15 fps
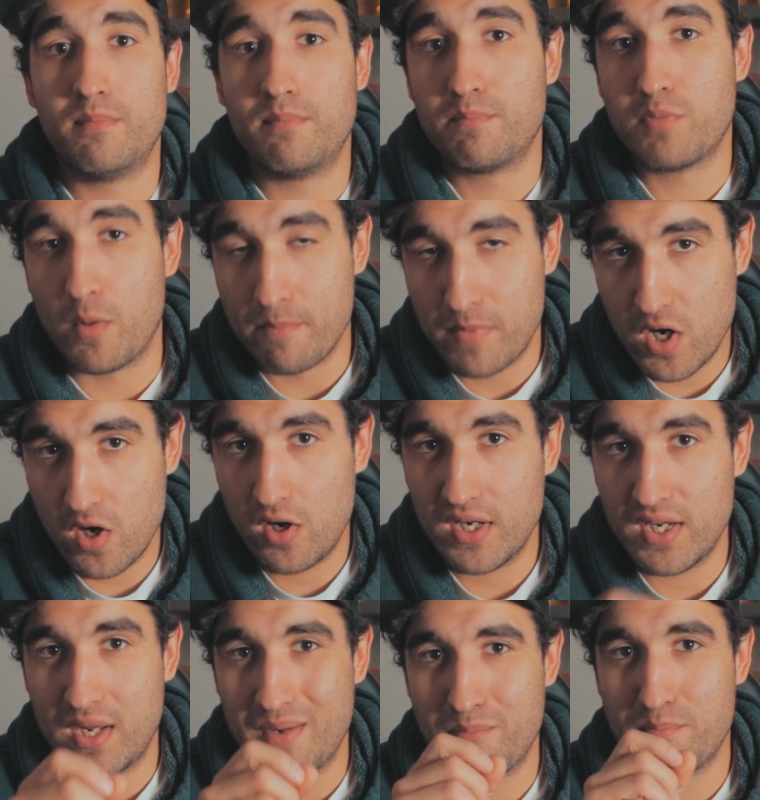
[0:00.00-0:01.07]
Premiere
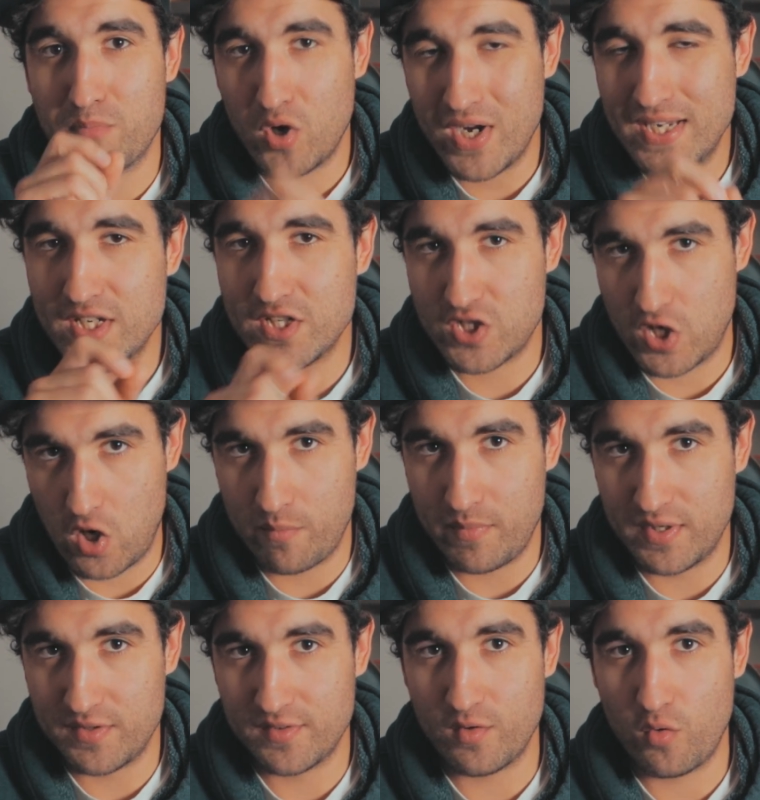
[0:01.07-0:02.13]

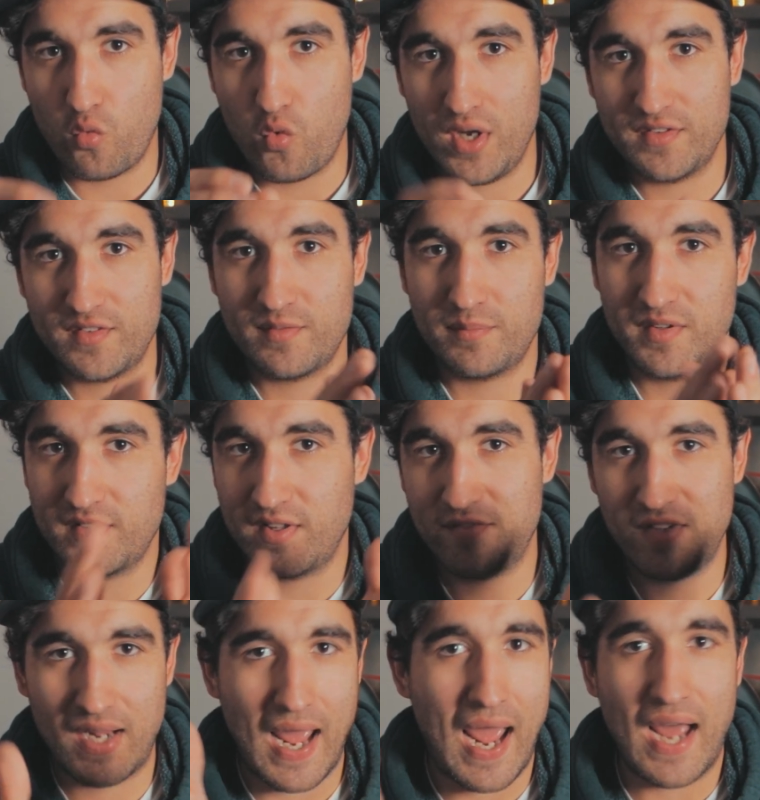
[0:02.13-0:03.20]
predetermines what
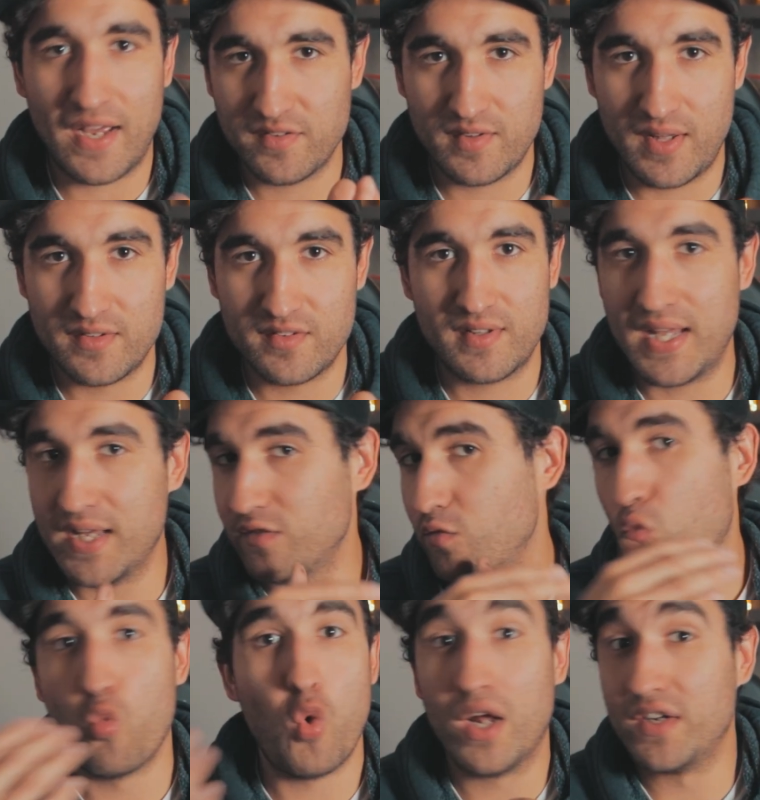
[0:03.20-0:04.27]
specific assets get
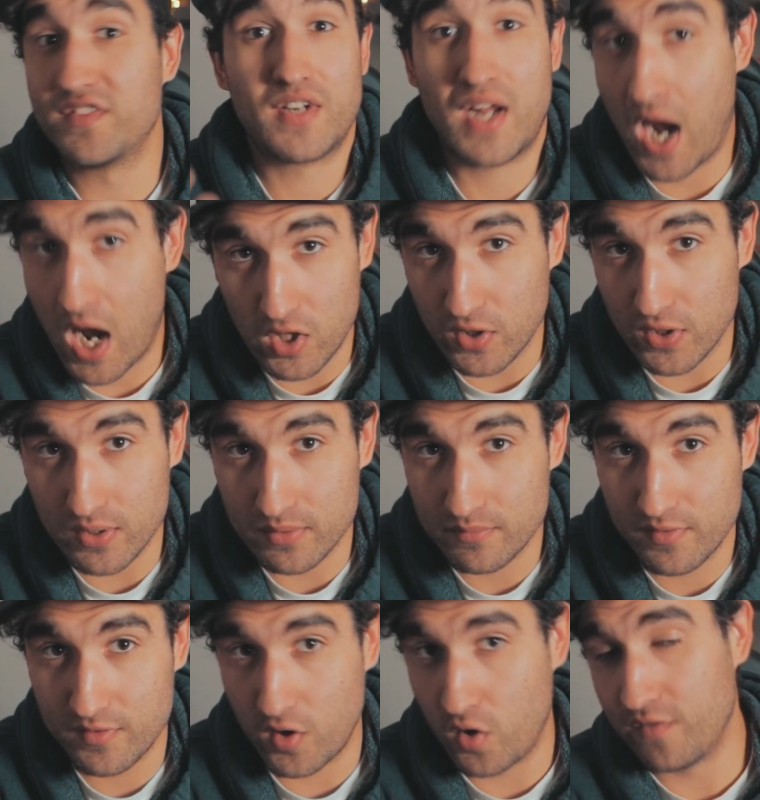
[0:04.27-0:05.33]
what color.
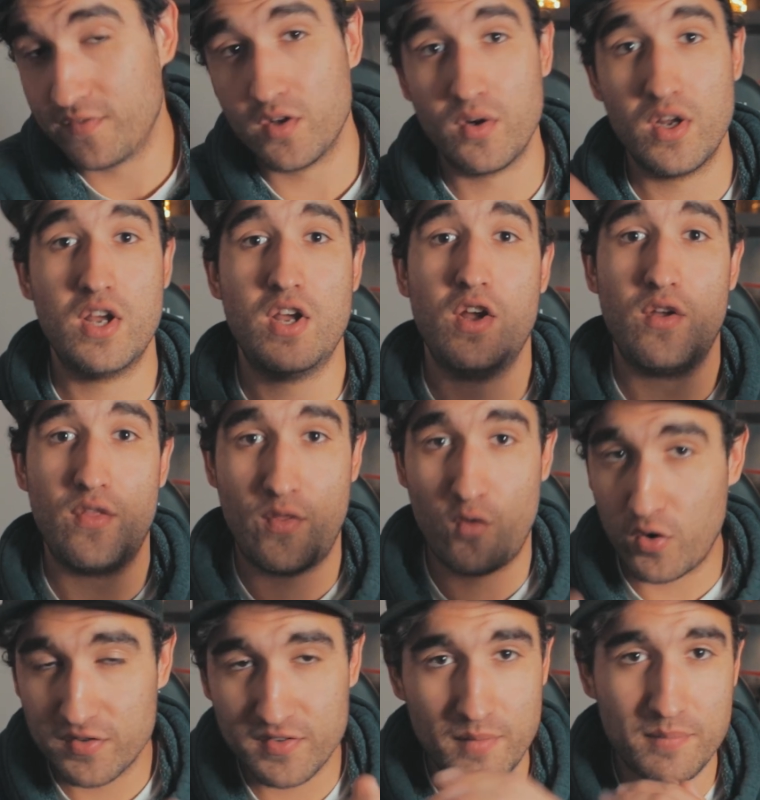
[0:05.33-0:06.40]
So if you
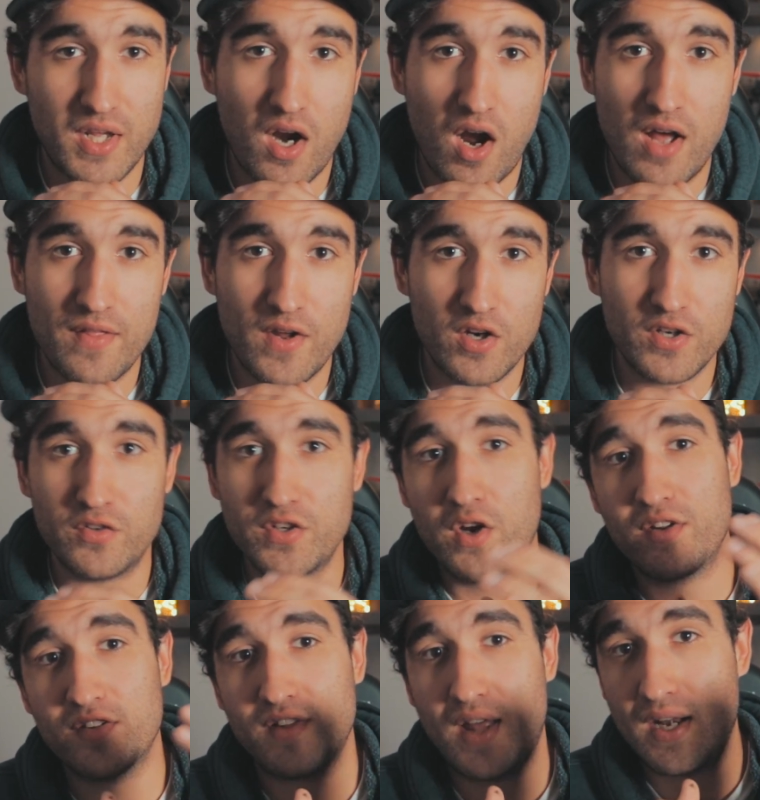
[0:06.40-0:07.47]
throw something on there, you'll
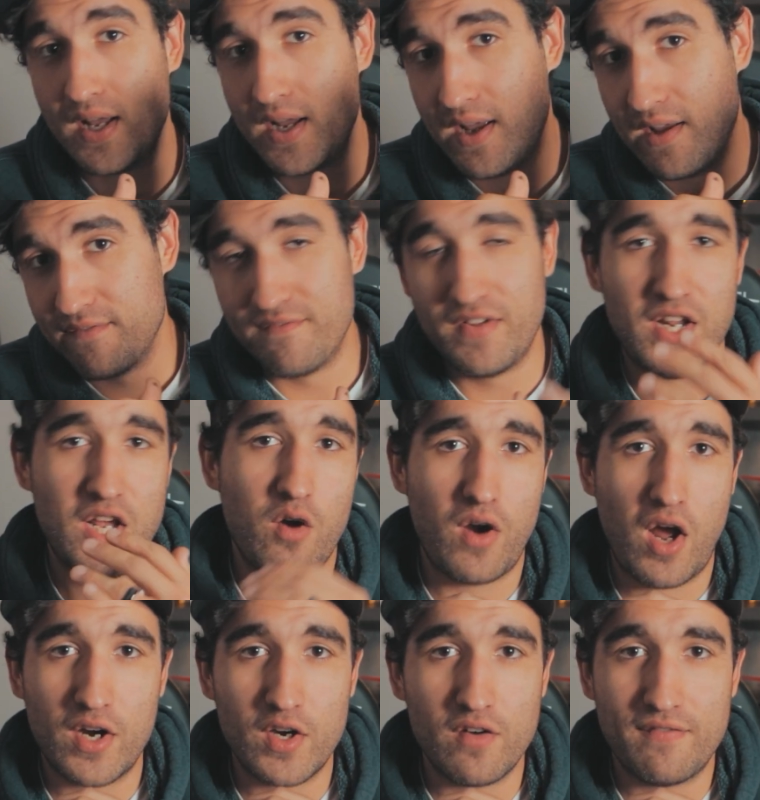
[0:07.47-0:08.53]
notice that video and
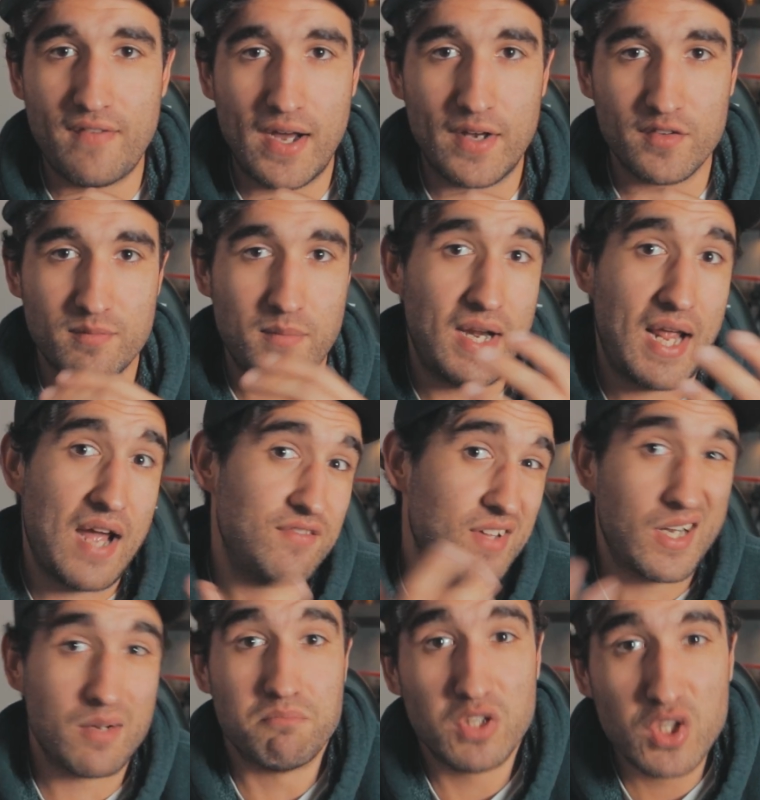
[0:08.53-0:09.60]
audio files might have
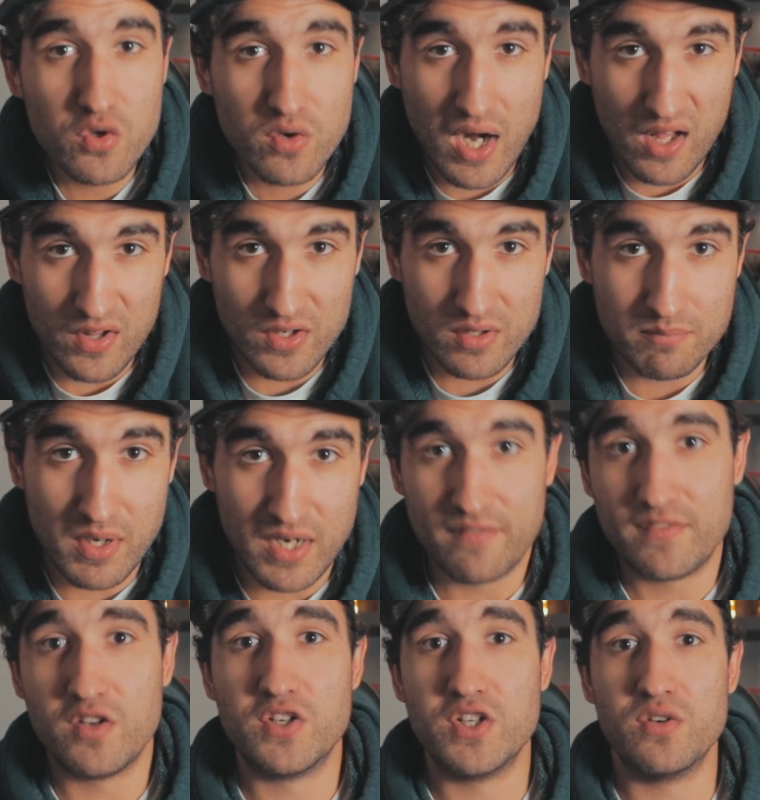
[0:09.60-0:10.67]
like a blue color, but
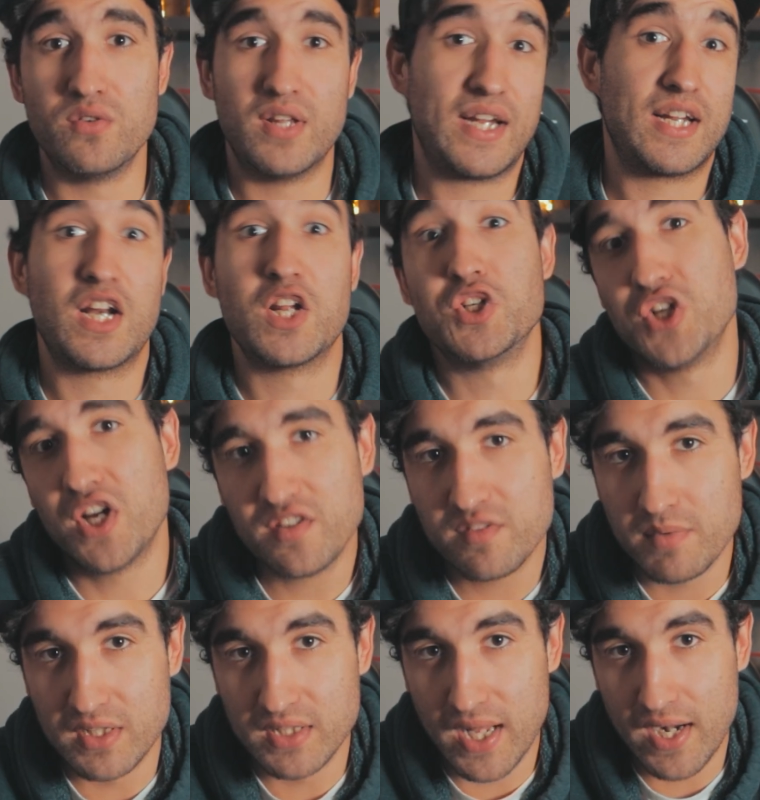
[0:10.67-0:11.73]
if you do like an
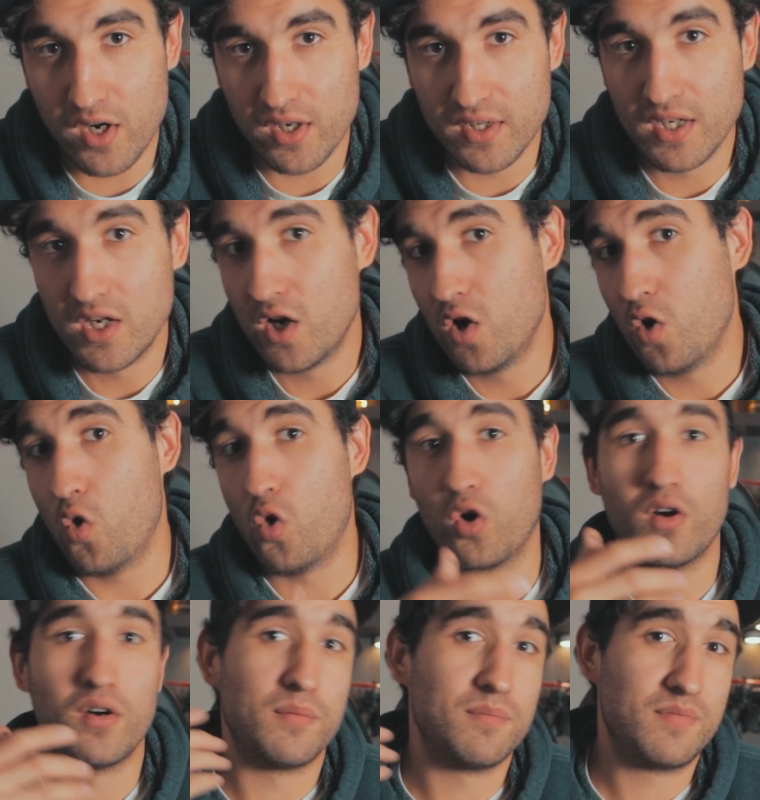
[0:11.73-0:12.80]
adjustment layer
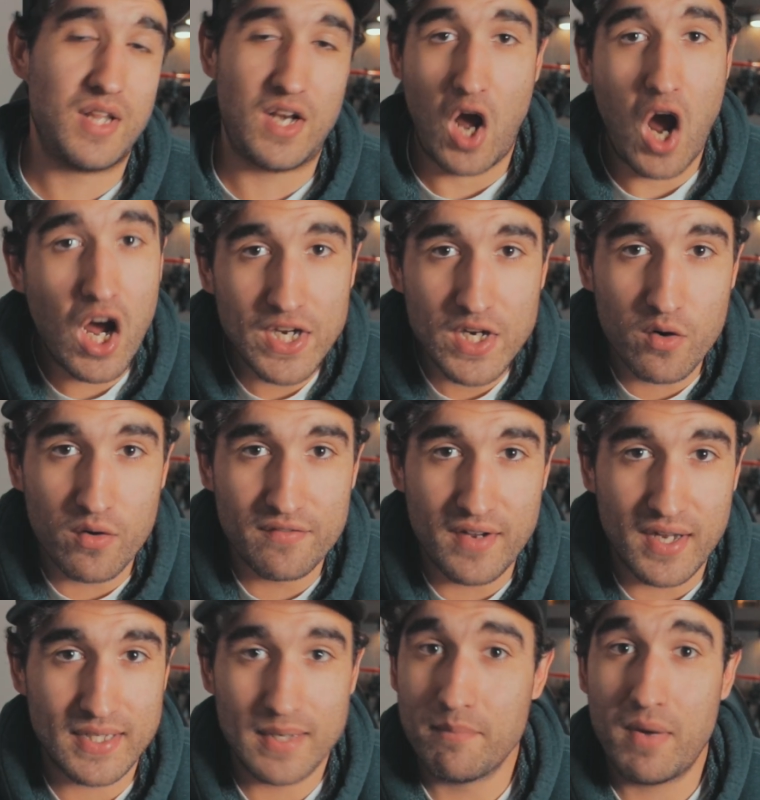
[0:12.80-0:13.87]
or an audio
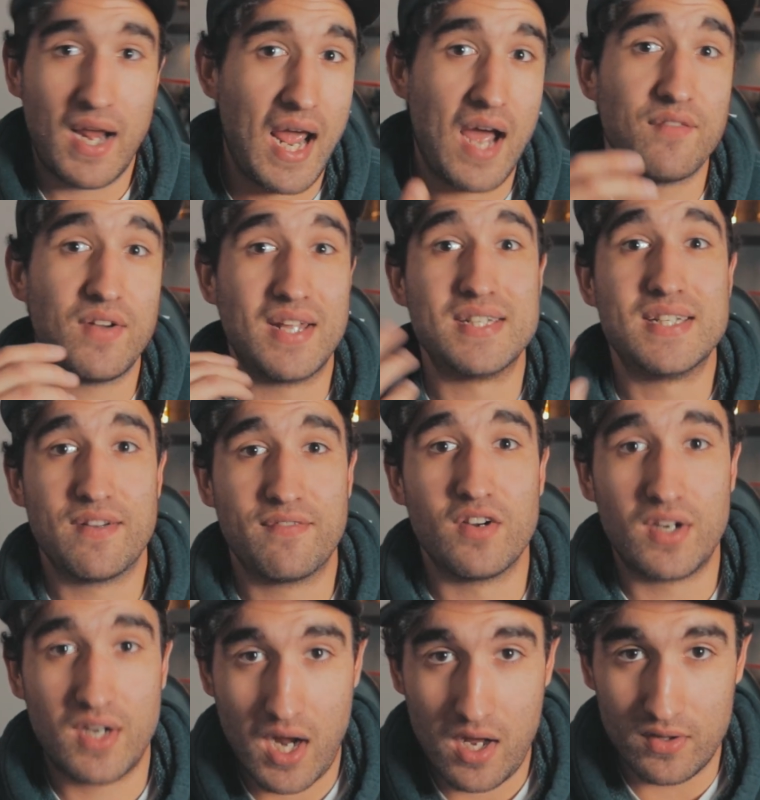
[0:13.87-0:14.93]
effect, it might have a
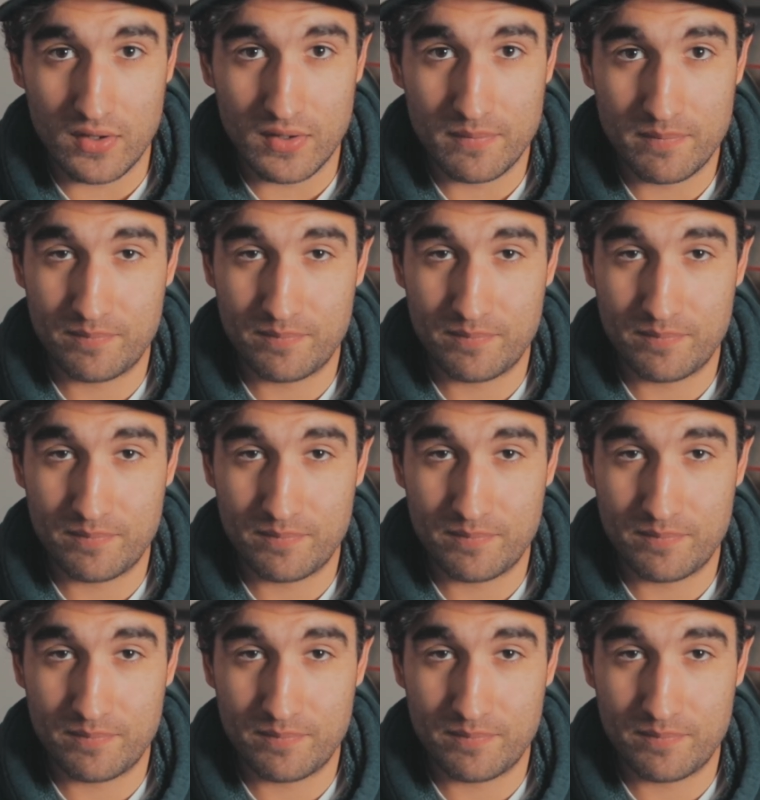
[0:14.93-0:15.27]
different color.